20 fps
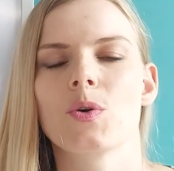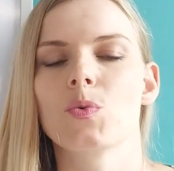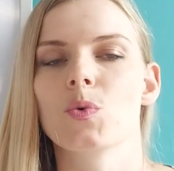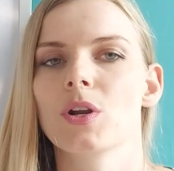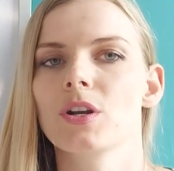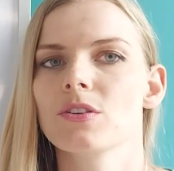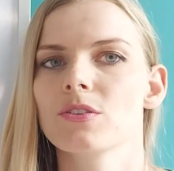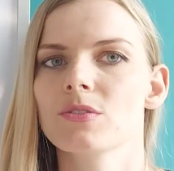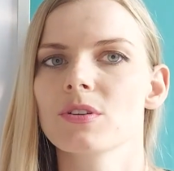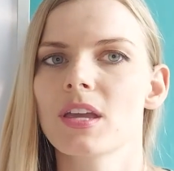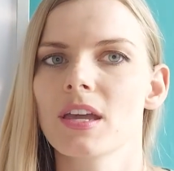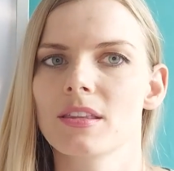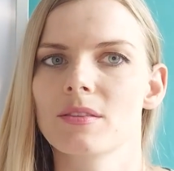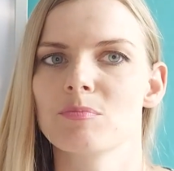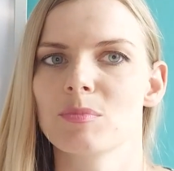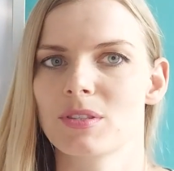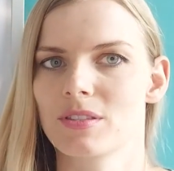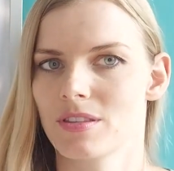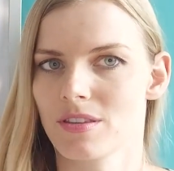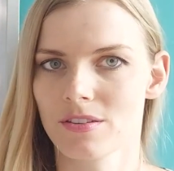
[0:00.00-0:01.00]
where you get
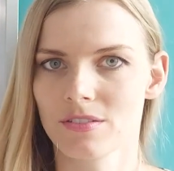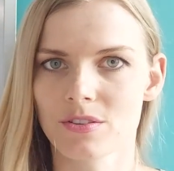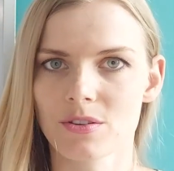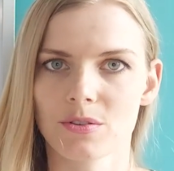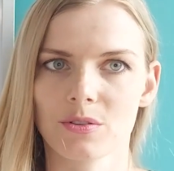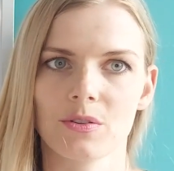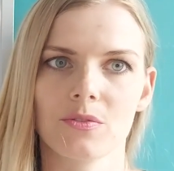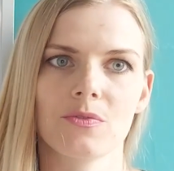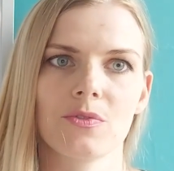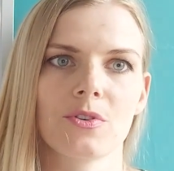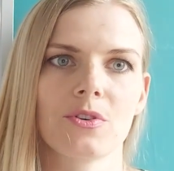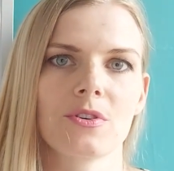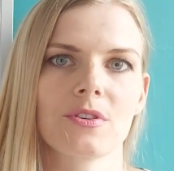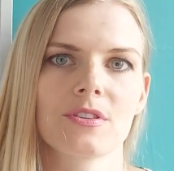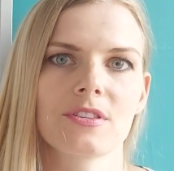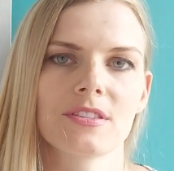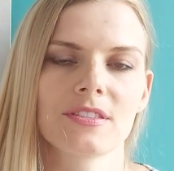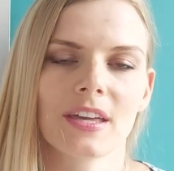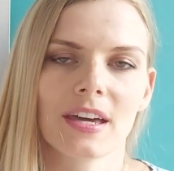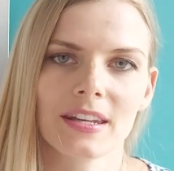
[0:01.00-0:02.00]
material for
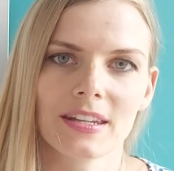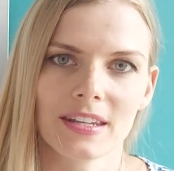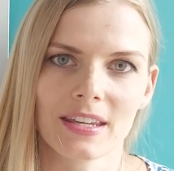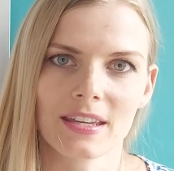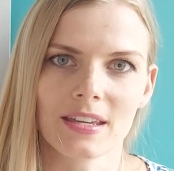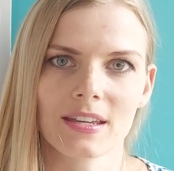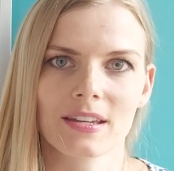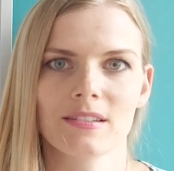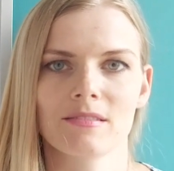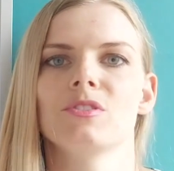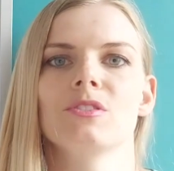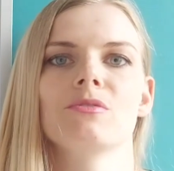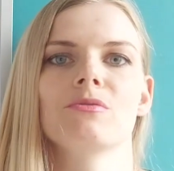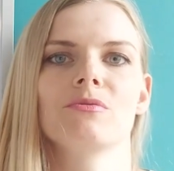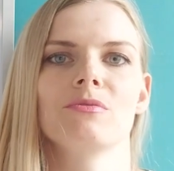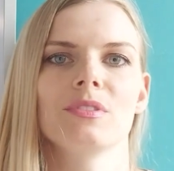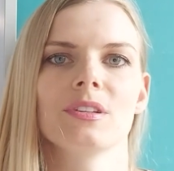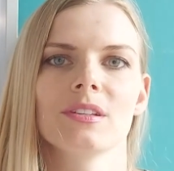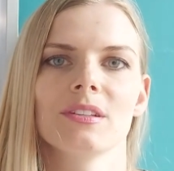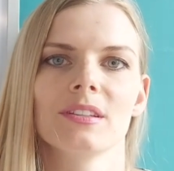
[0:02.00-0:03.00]
studying the
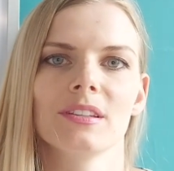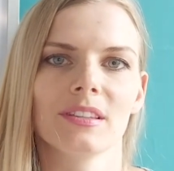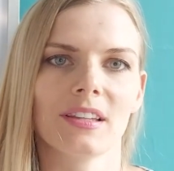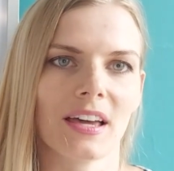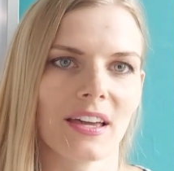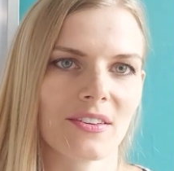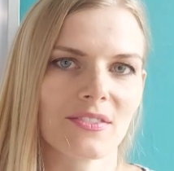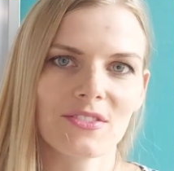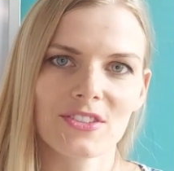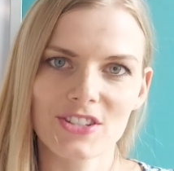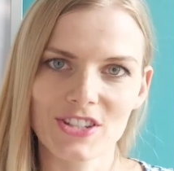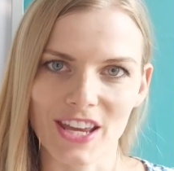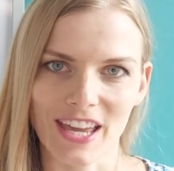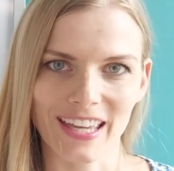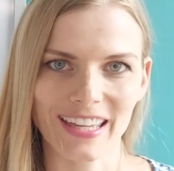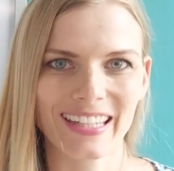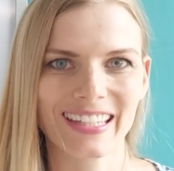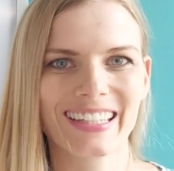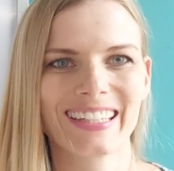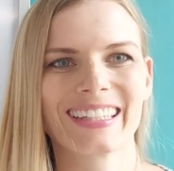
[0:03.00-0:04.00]
real life
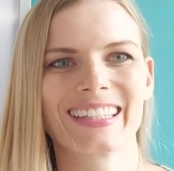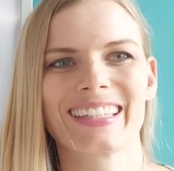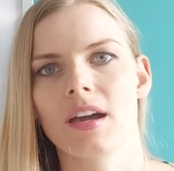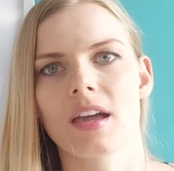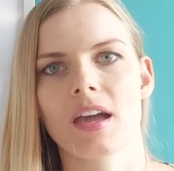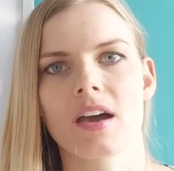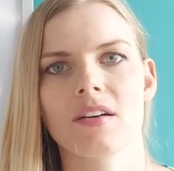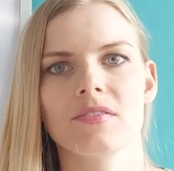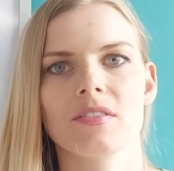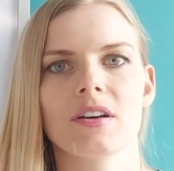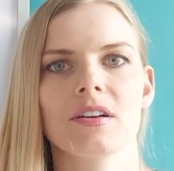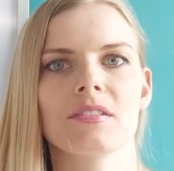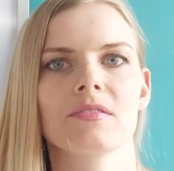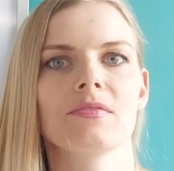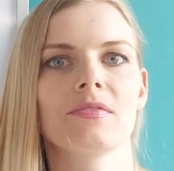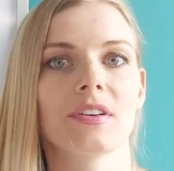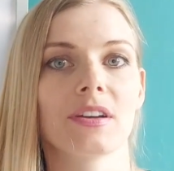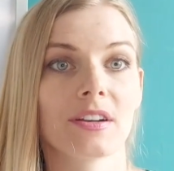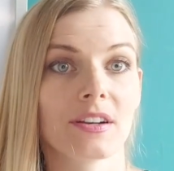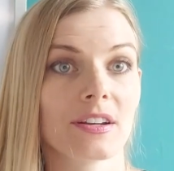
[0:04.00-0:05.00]
Czech, I have a
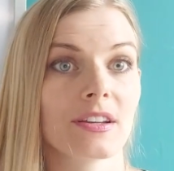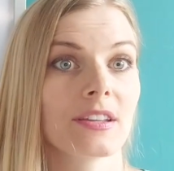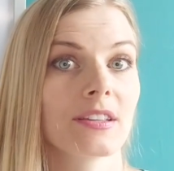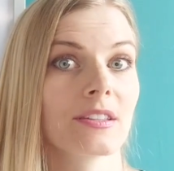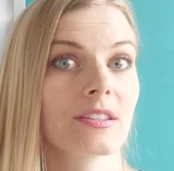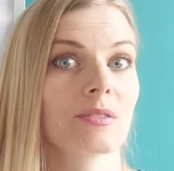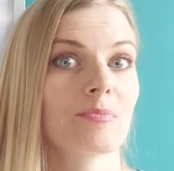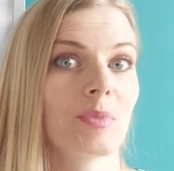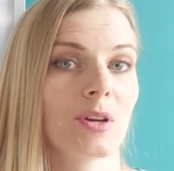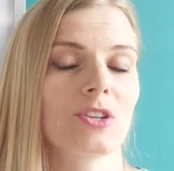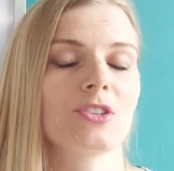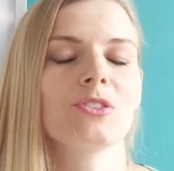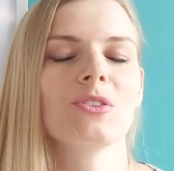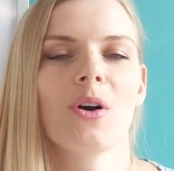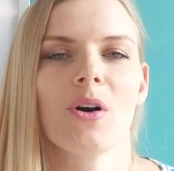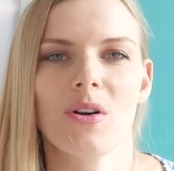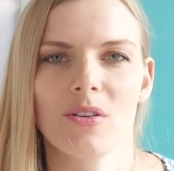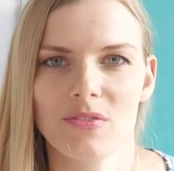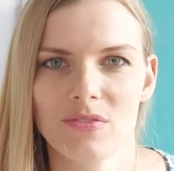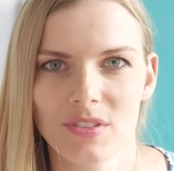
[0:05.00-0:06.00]
very special
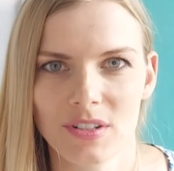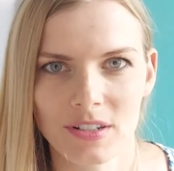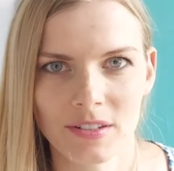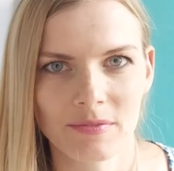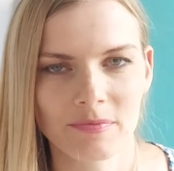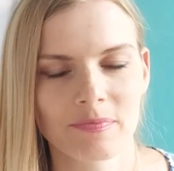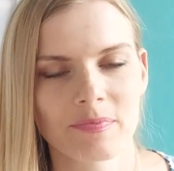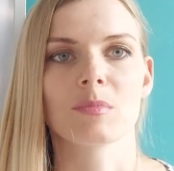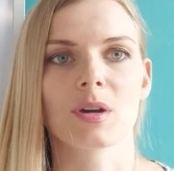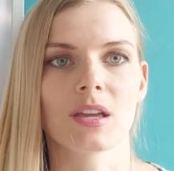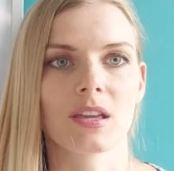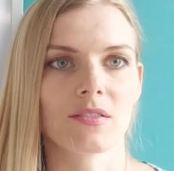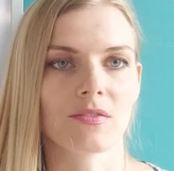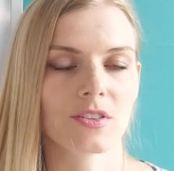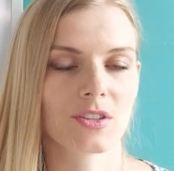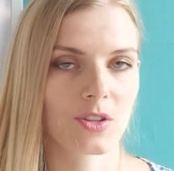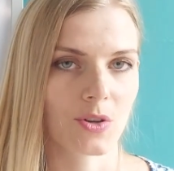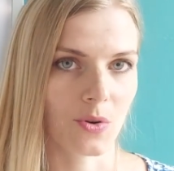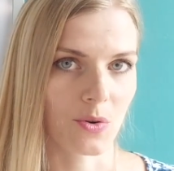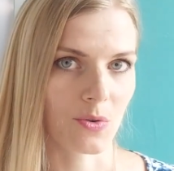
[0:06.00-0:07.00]
offer. My
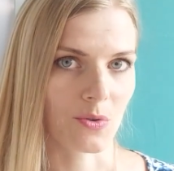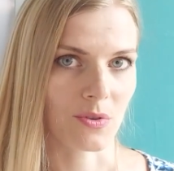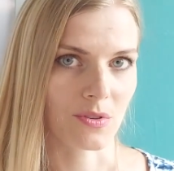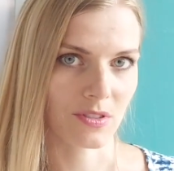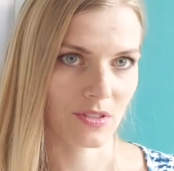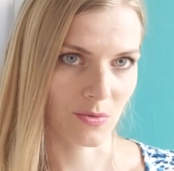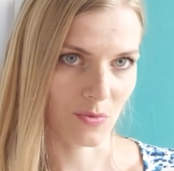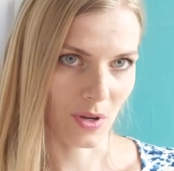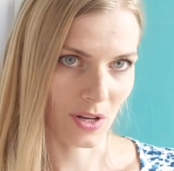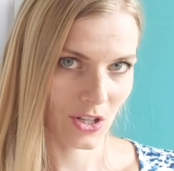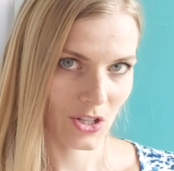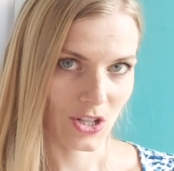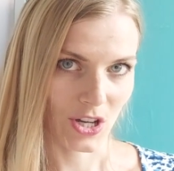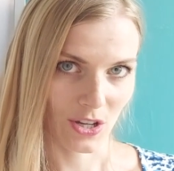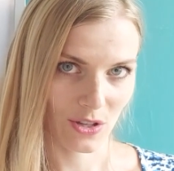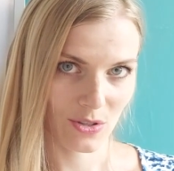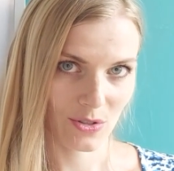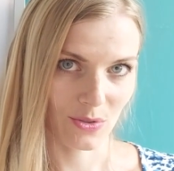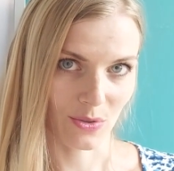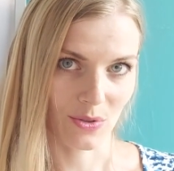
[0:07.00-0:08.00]
video course, When
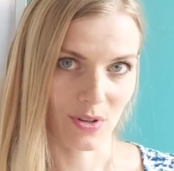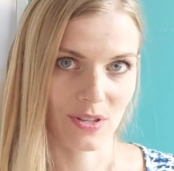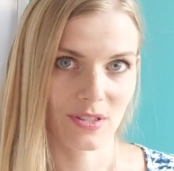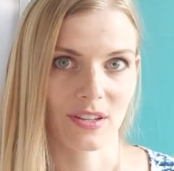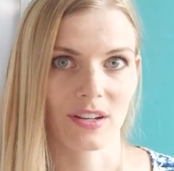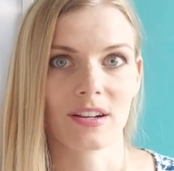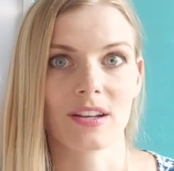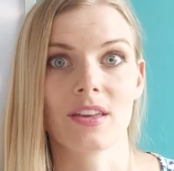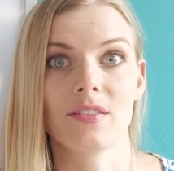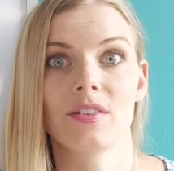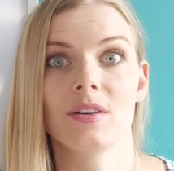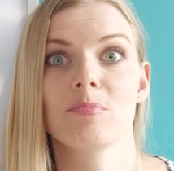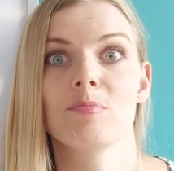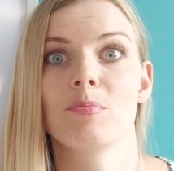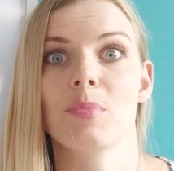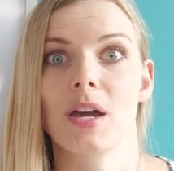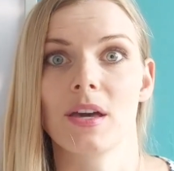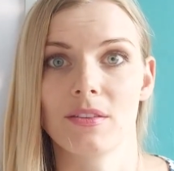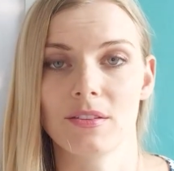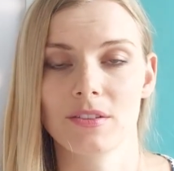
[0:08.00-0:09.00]
Czech Stories Are Never
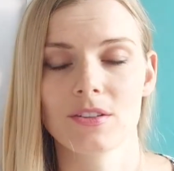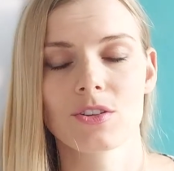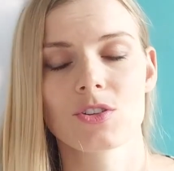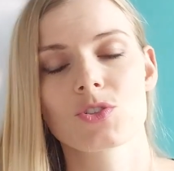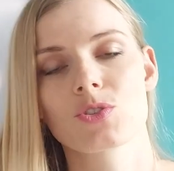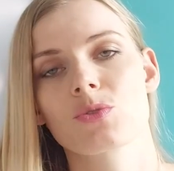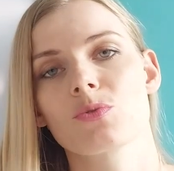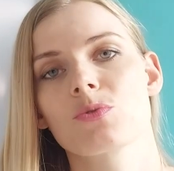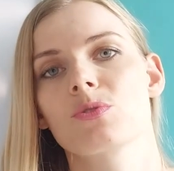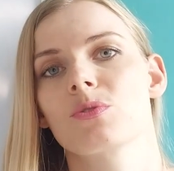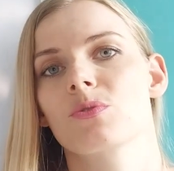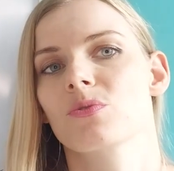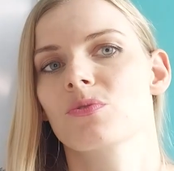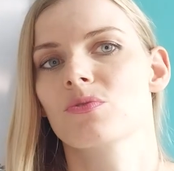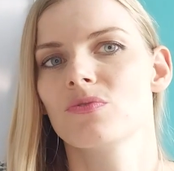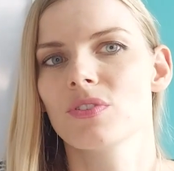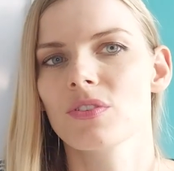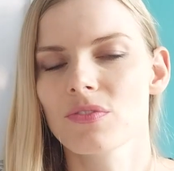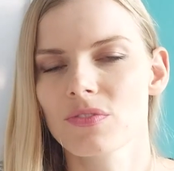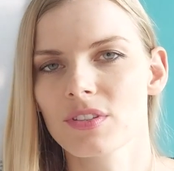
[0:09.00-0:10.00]
Better, shows you
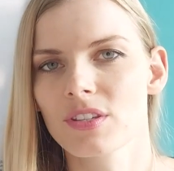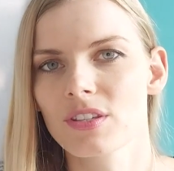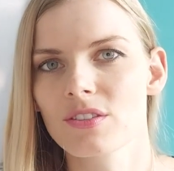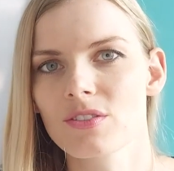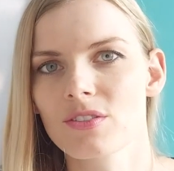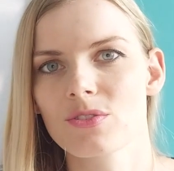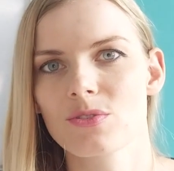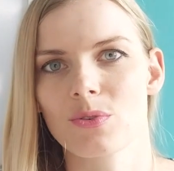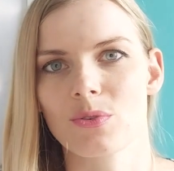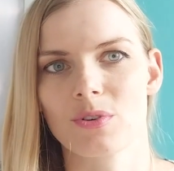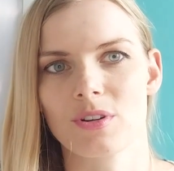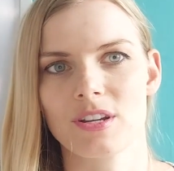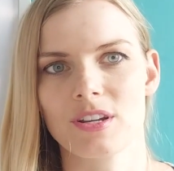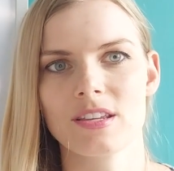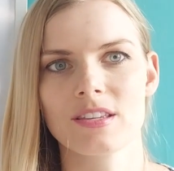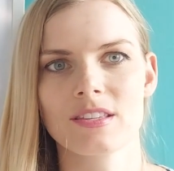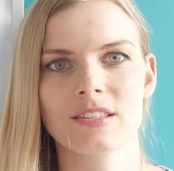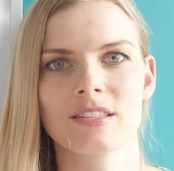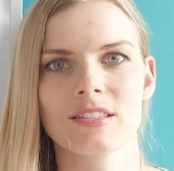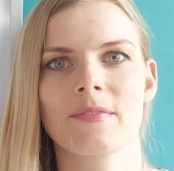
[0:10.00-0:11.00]
15
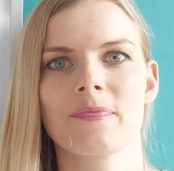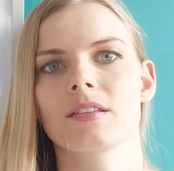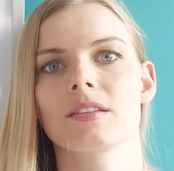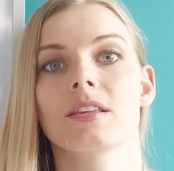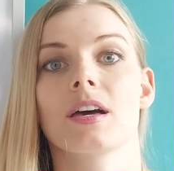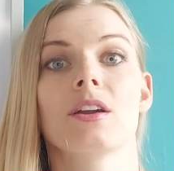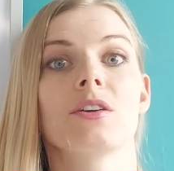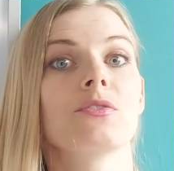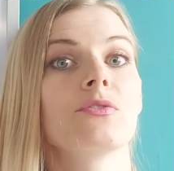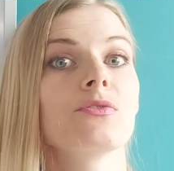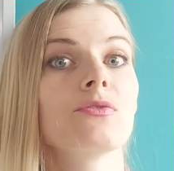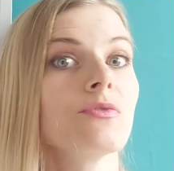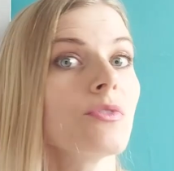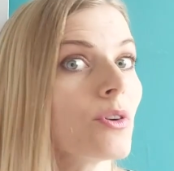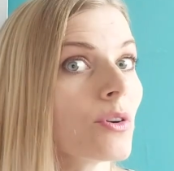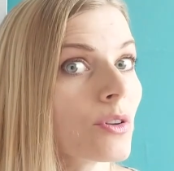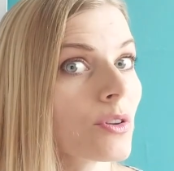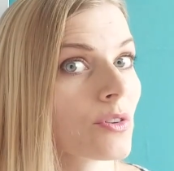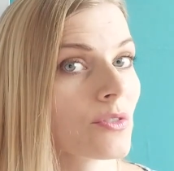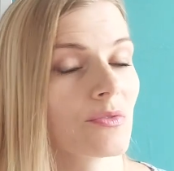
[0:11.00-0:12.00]
stories that are
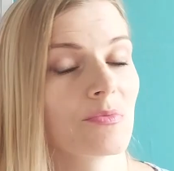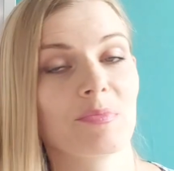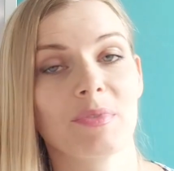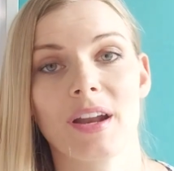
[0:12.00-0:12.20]
full of